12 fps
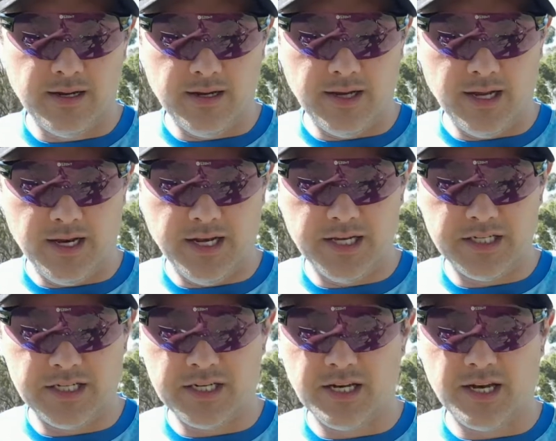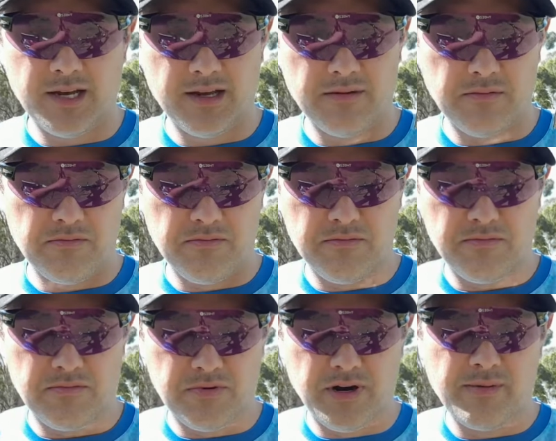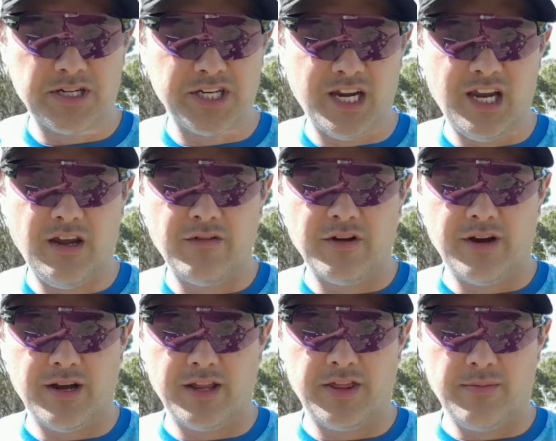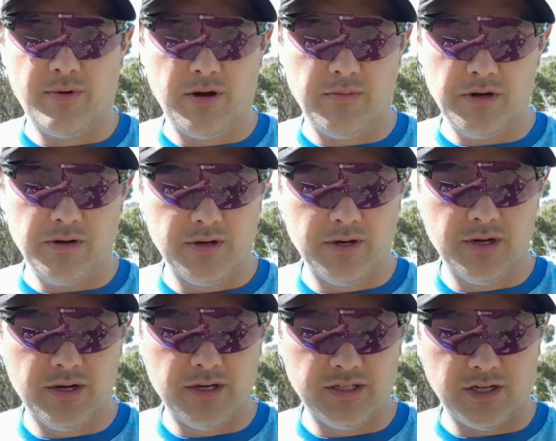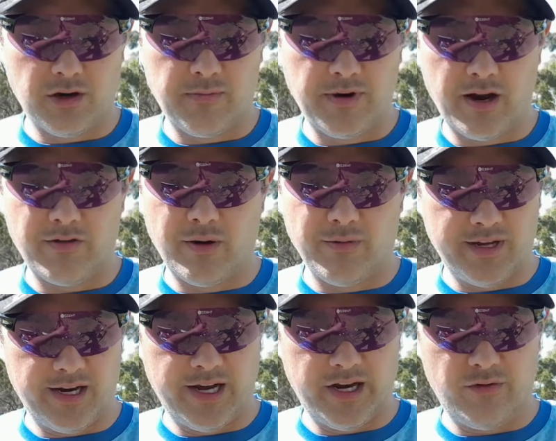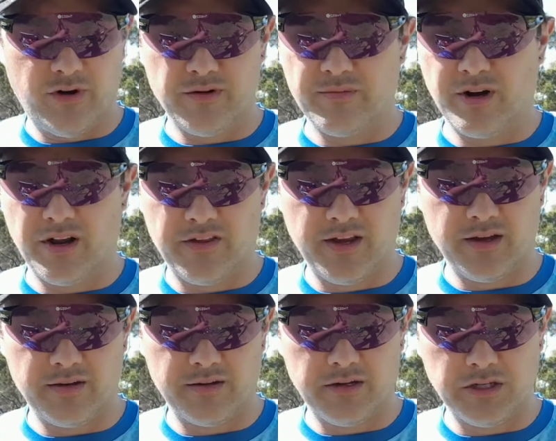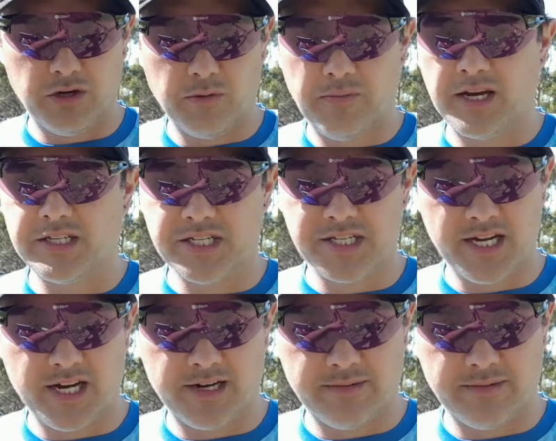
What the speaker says: It is pretty much even at the moment. So I'll play around with that later on, but I think it's a good place to start.